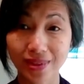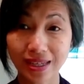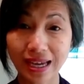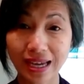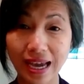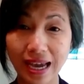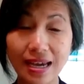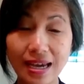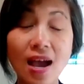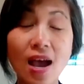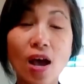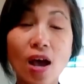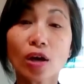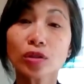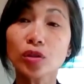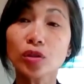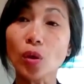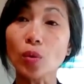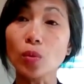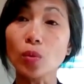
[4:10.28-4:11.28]
Okay,
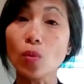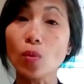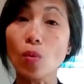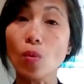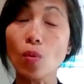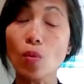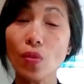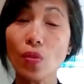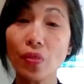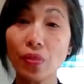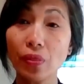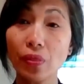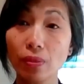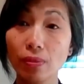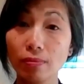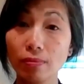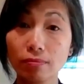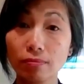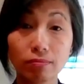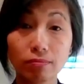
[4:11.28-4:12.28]
so
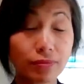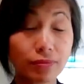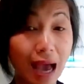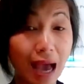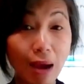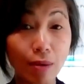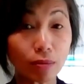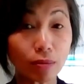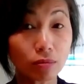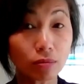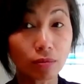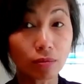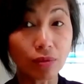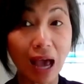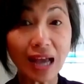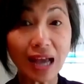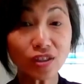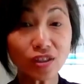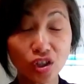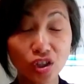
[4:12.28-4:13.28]

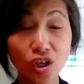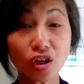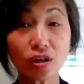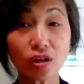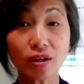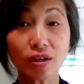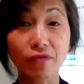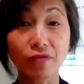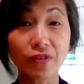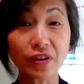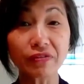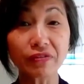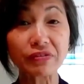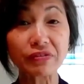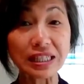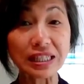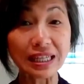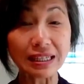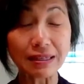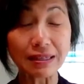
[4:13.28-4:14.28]
that took a
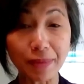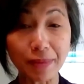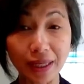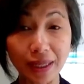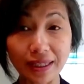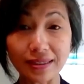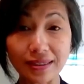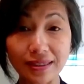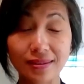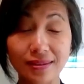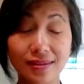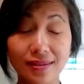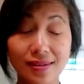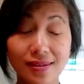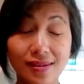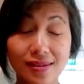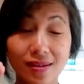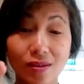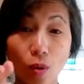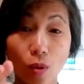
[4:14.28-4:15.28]
15 minutes
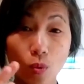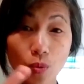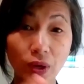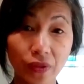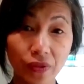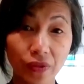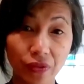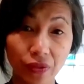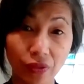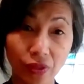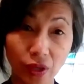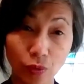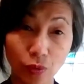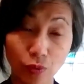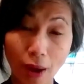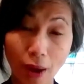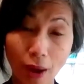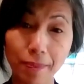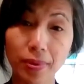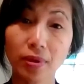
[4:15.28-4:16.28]
with the
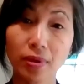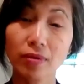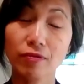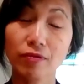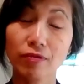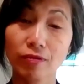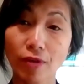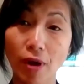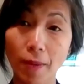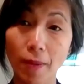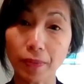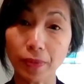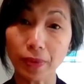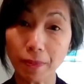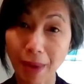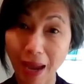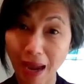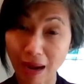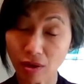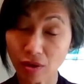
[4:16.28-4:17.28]
rep from the
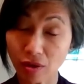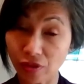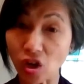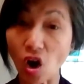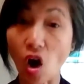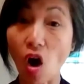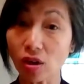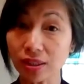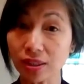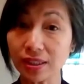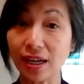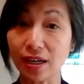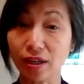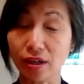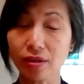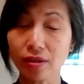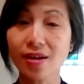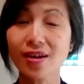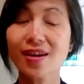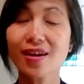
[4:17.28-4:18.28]
bank, the call
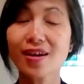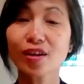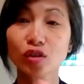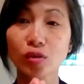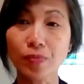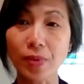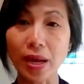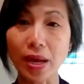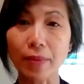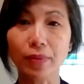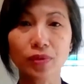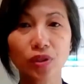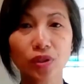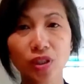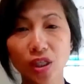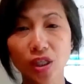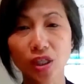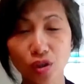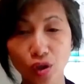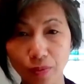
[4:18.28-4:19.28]
center, to be able to
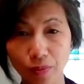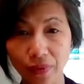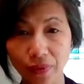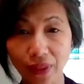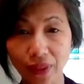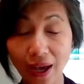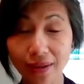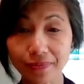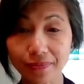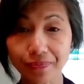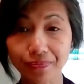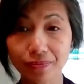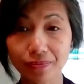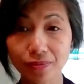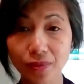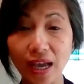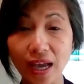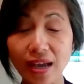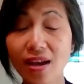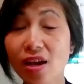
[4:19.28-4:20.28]
determine that.
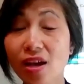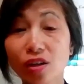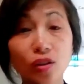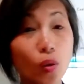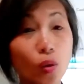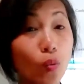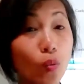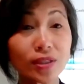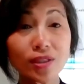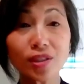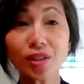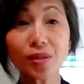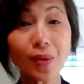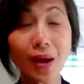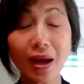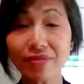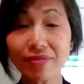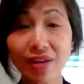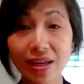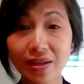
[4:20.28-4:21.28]
Okay, so once you
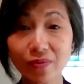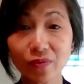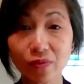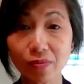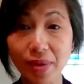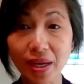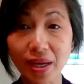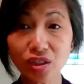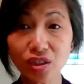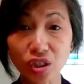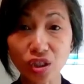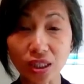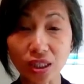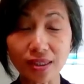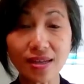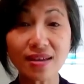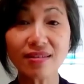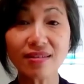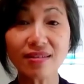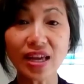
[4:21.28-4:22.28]
have that
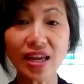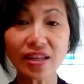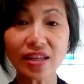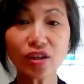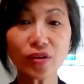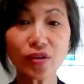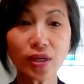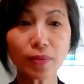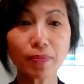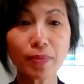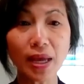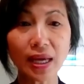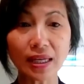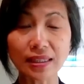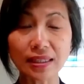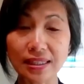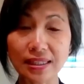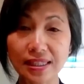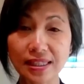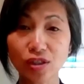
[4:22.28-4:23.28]
information, then you can make a
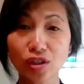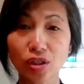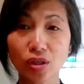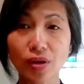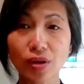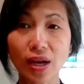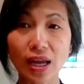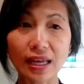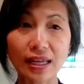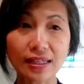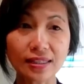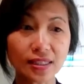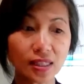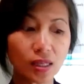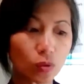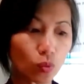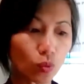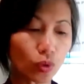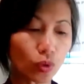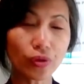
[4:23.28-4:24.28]
decision. Okay, is
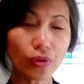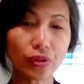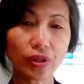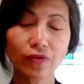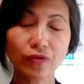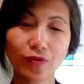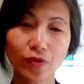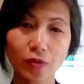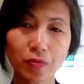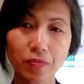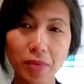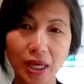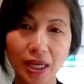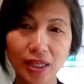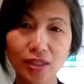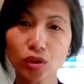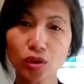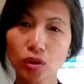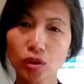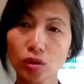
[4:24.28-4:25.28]
it worth it for
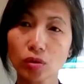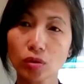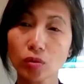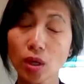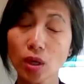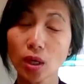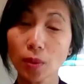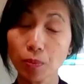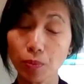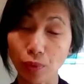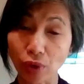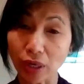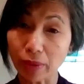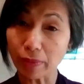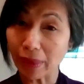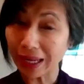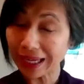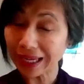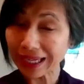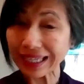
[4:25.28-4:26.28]
me to break
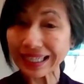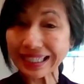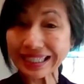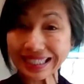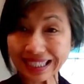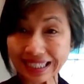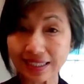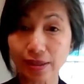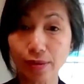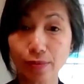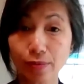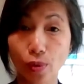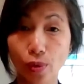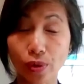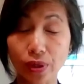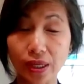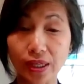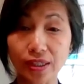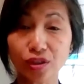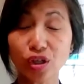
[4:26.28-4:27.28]
my existing
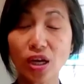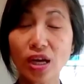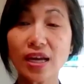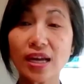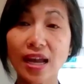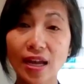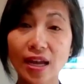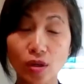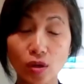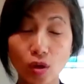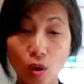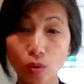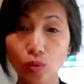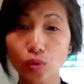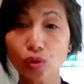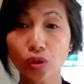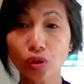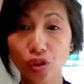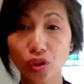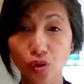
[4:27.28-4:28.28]
mortgage and go
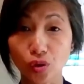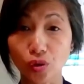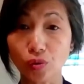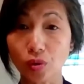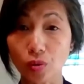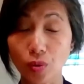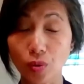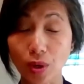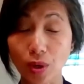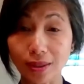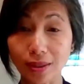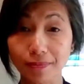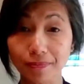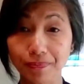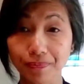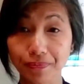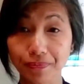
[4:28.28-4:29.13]
to this newer one?